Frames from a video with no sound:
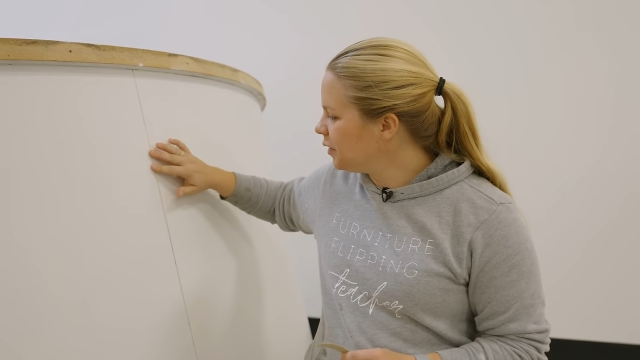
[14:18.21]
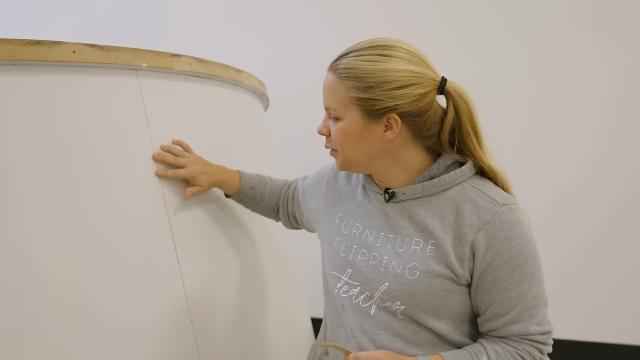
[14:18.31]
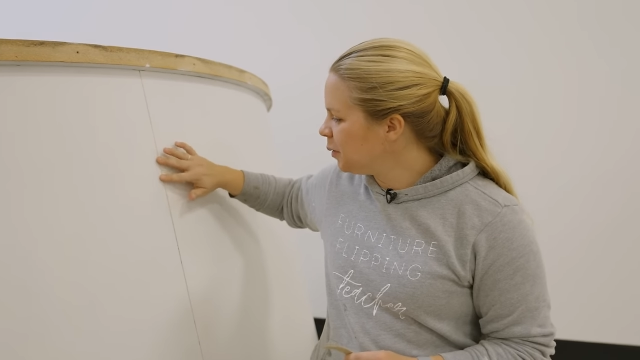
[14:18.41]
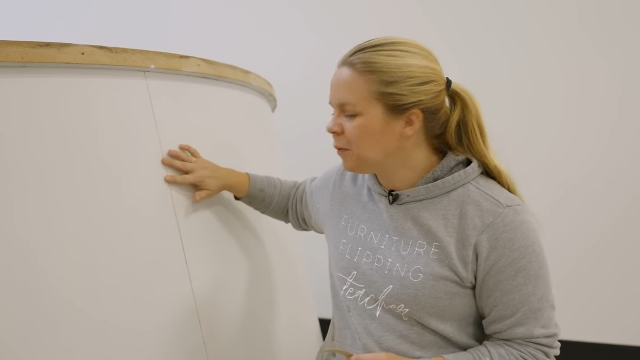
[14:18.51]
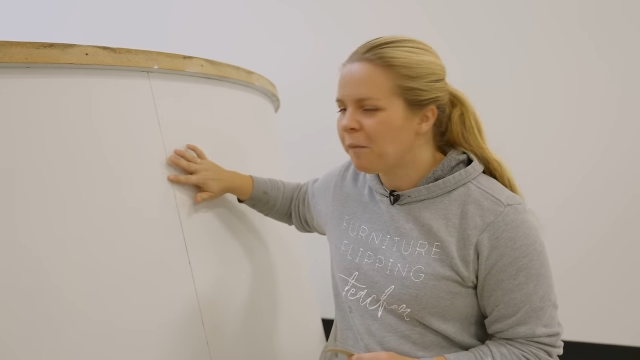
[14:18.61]

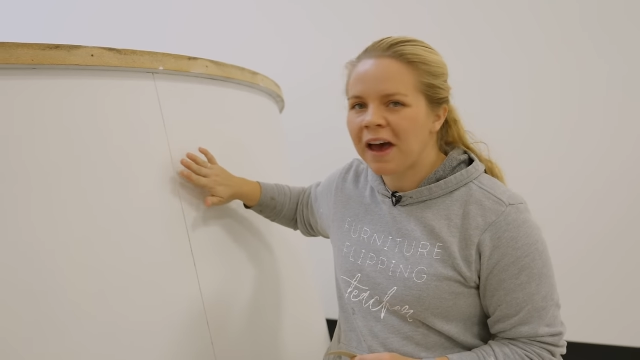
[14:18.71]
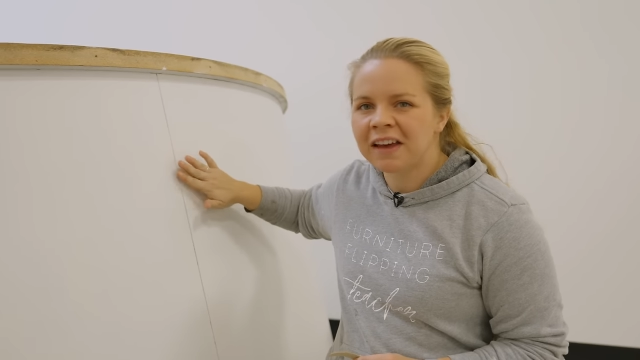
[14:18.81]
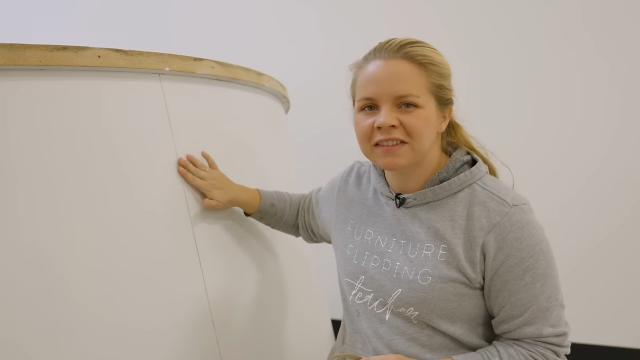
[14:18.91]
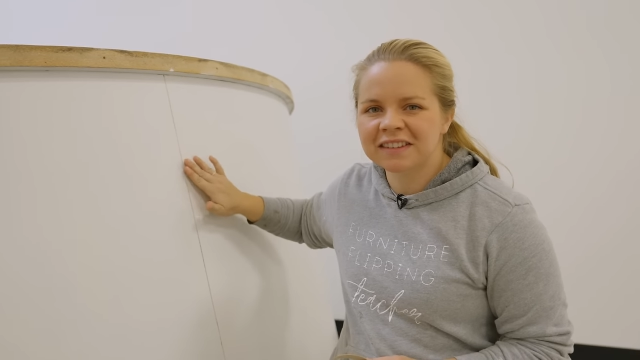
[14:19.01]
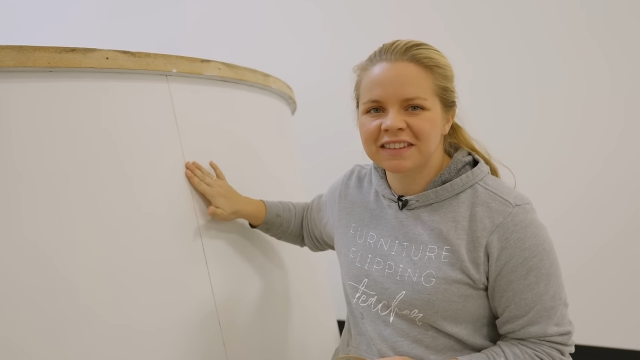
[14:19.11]
to
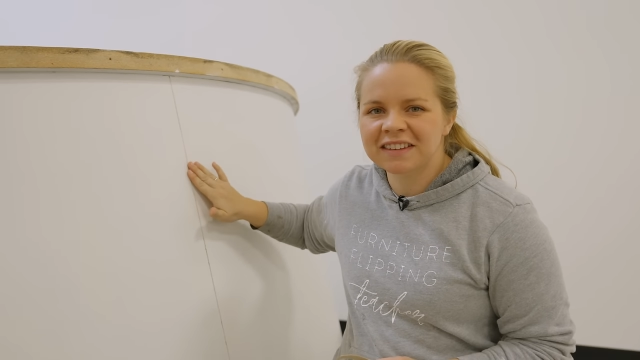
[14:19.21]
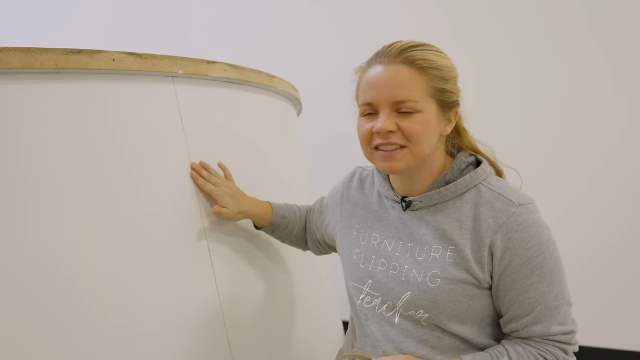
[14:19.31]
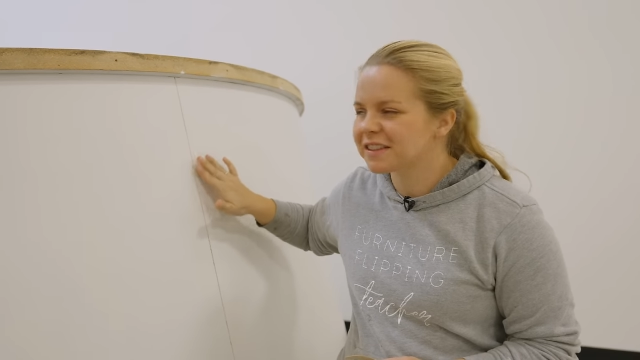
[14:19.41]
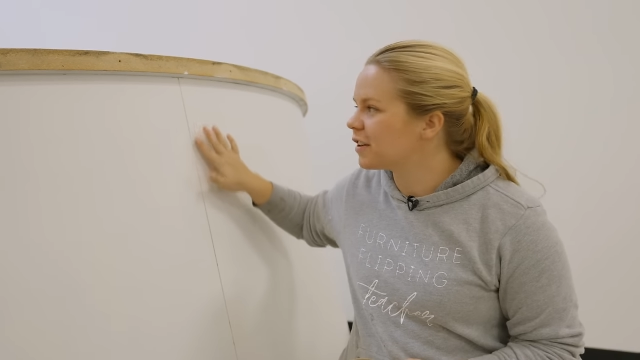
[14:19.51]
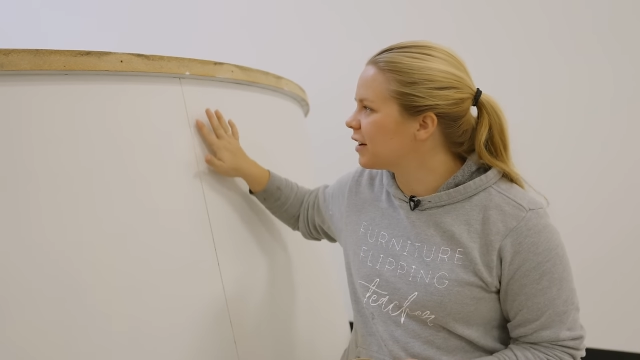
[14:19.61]
mask
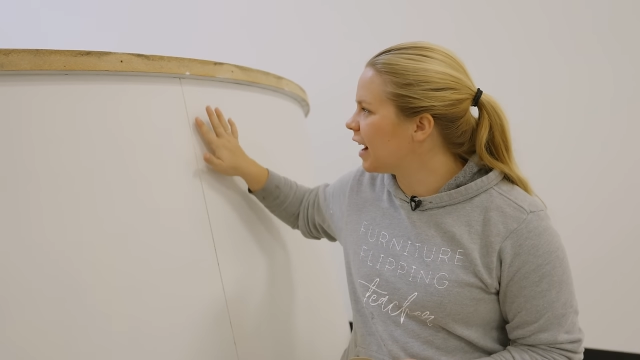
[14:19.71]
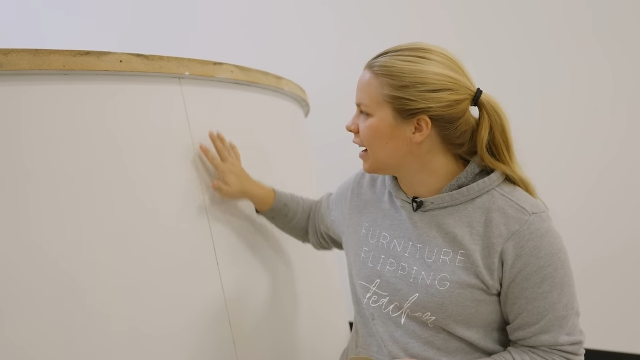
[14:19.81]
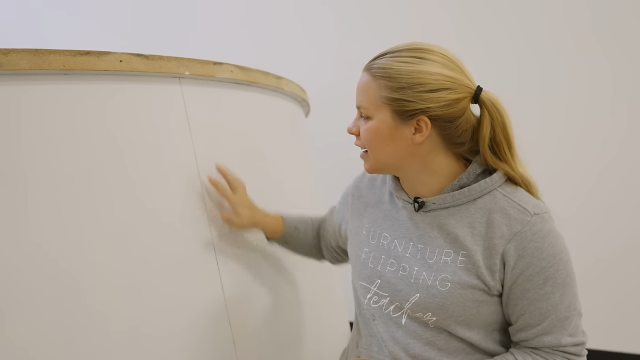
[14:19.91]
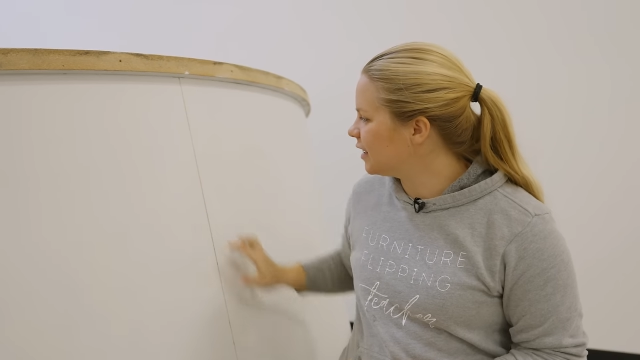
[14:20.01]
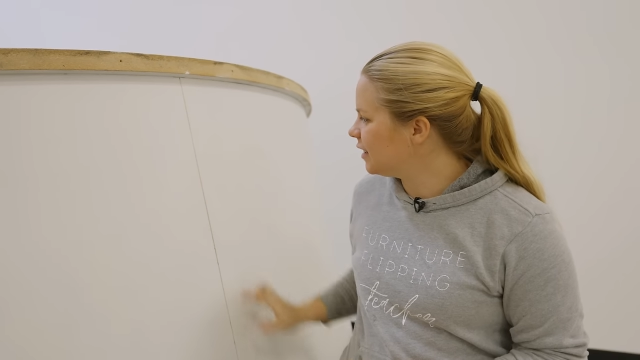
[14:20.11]
this
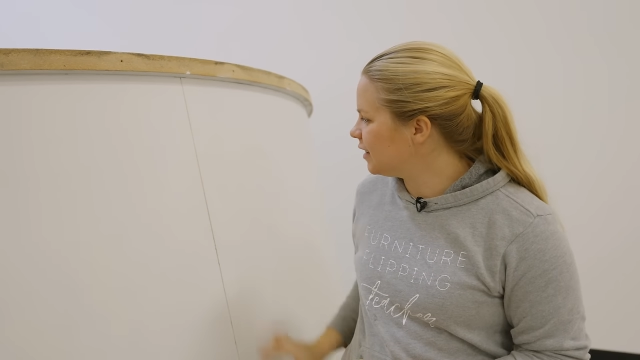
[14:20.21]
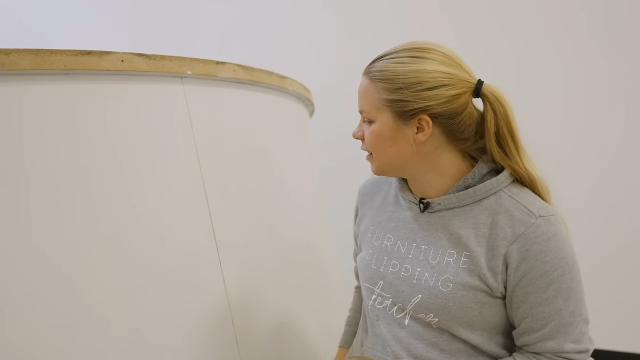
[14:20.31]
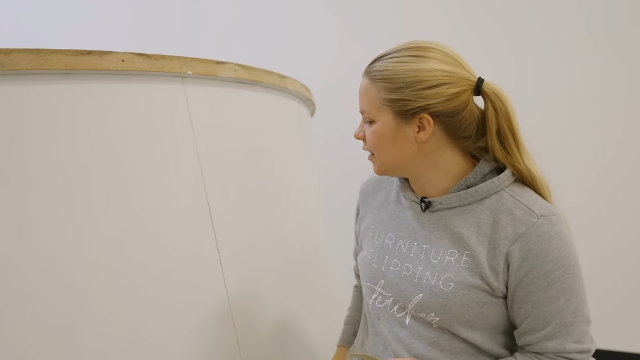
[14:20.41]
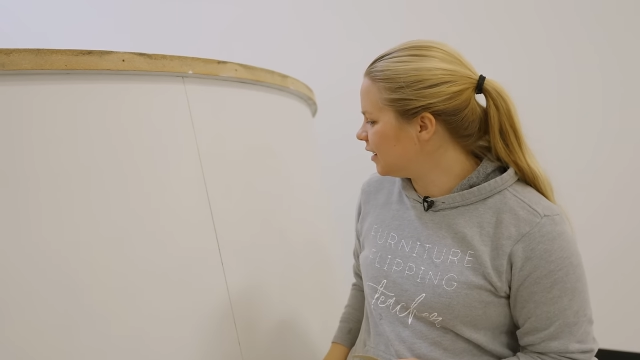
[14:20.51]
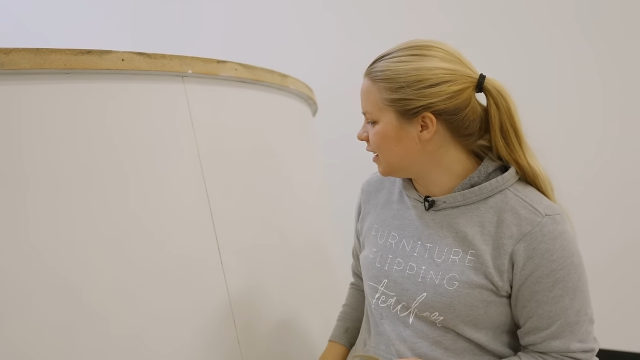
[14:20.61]
crack
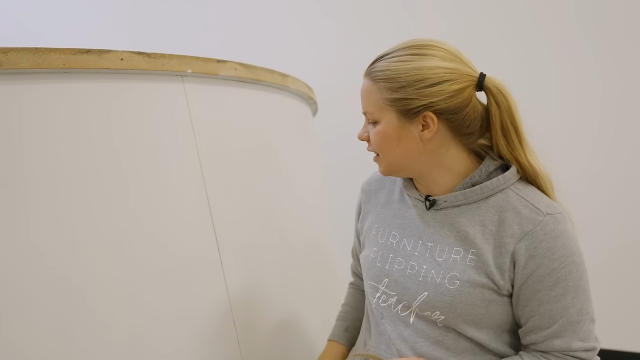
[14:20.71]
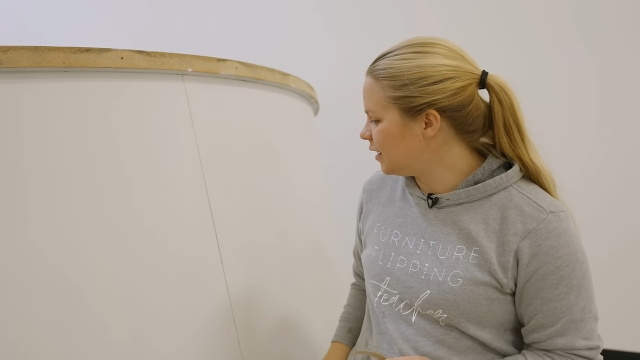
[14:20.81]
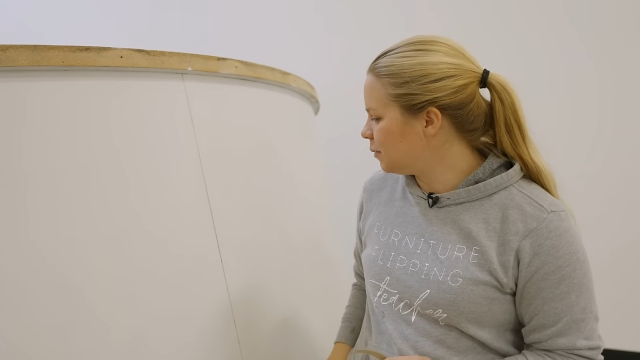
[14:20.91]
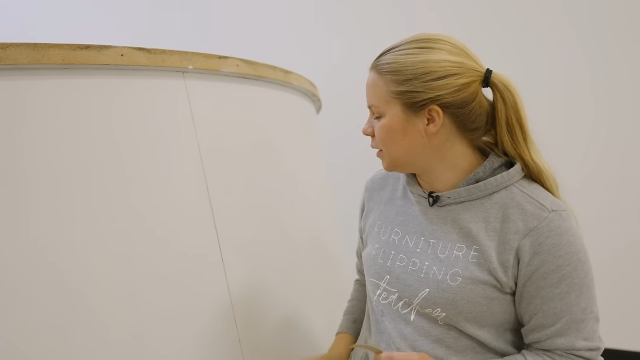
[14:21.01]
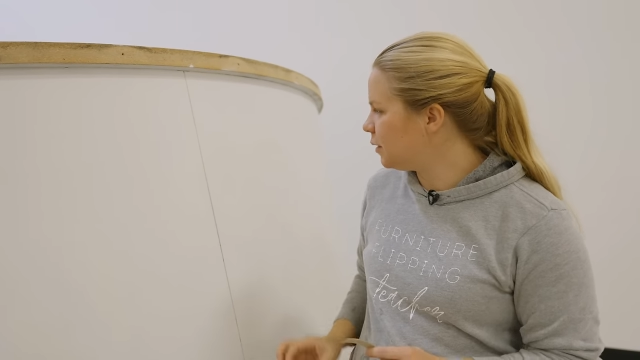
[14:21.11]
here in
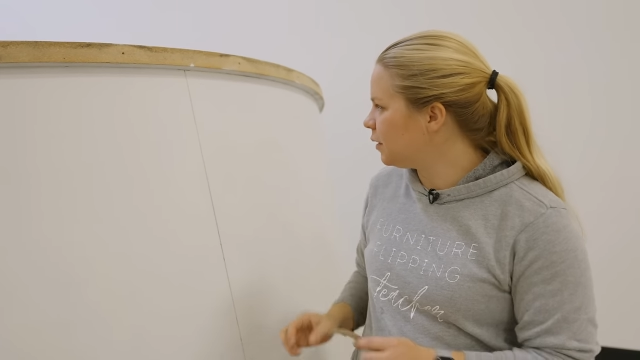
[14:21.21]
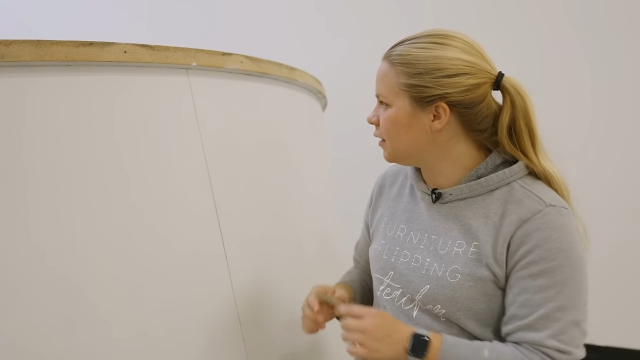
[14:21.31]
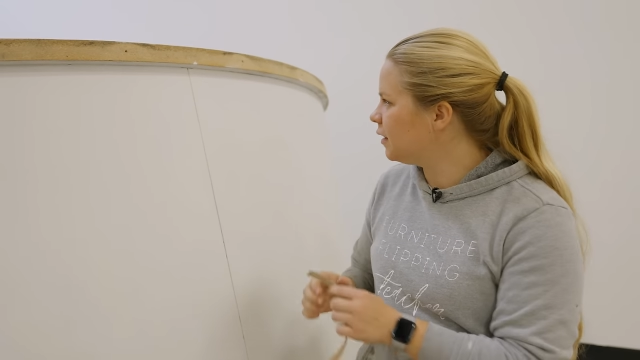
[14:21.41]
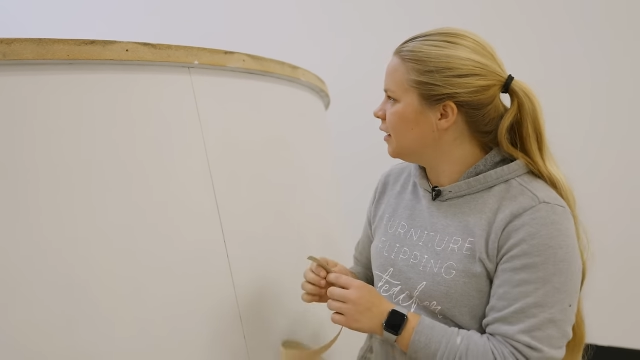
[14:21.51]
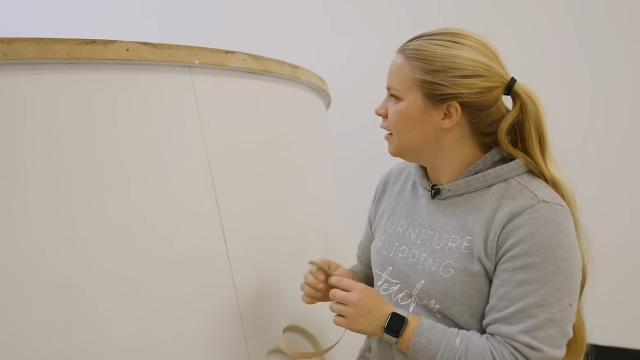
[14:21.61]
the middle.